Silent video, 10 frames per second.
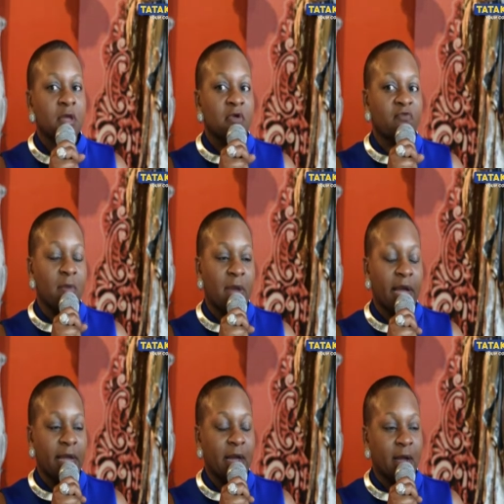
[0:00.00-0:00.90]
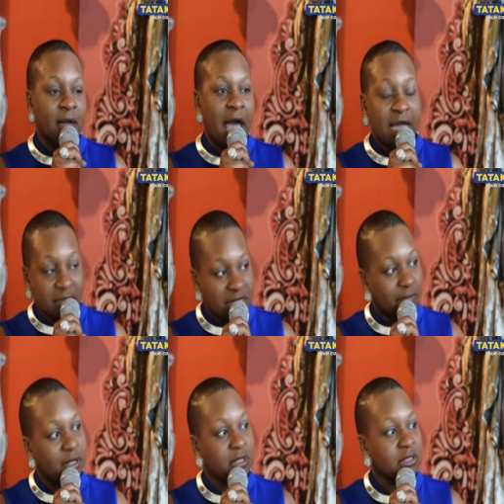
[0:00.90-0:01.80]
from my uh,
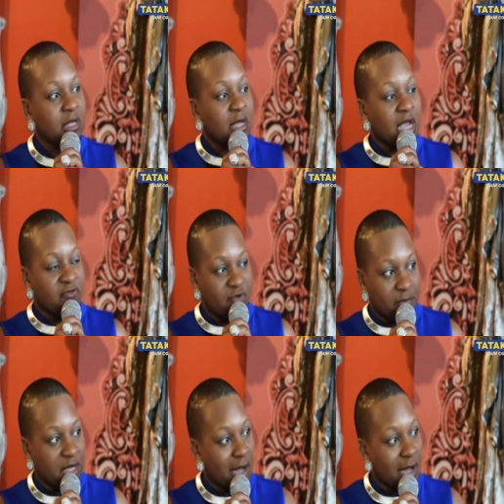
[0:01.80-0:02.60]
academics and from in